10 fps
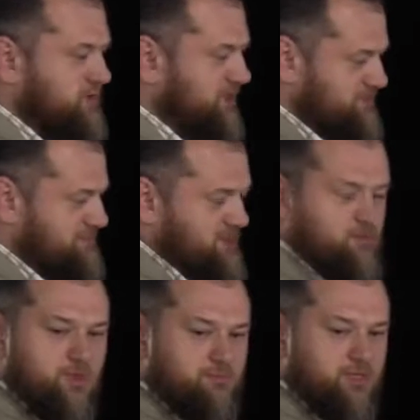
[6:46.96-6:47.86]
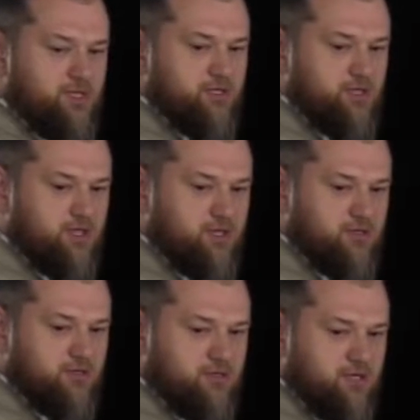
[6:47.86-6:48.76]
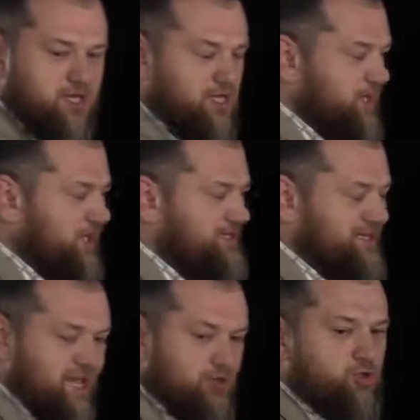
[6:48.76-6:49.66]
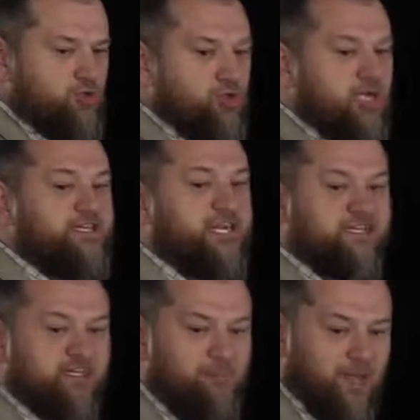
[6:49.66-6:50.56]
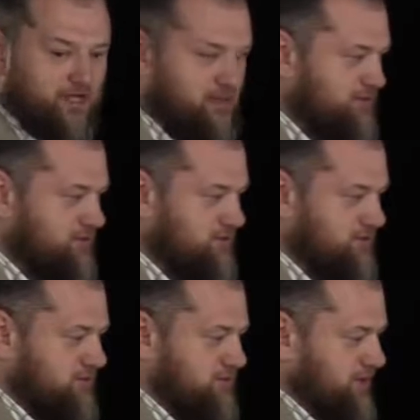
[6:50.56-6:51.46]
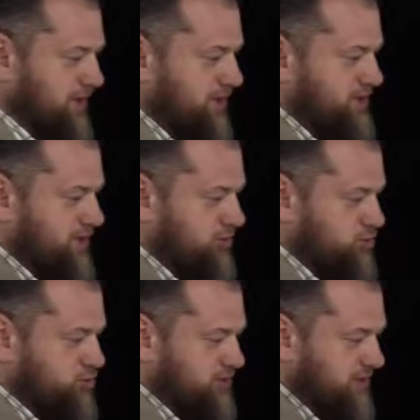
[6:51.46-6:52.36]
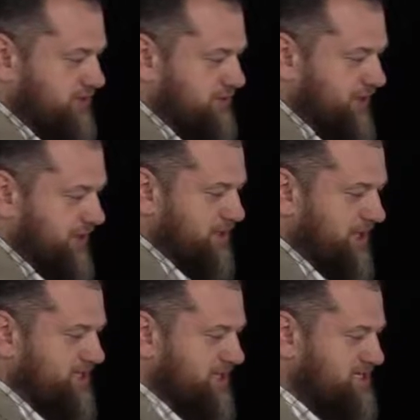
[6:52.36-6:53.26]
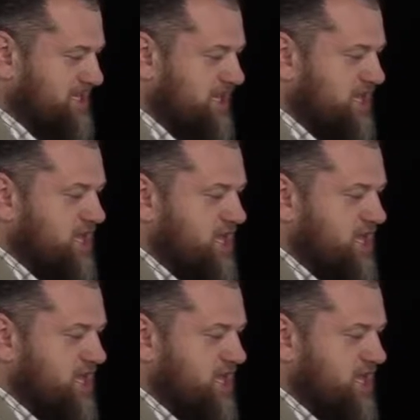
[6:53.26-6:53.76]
They spend $1 billion. They go to another bank, okay, they go to another bank and they say,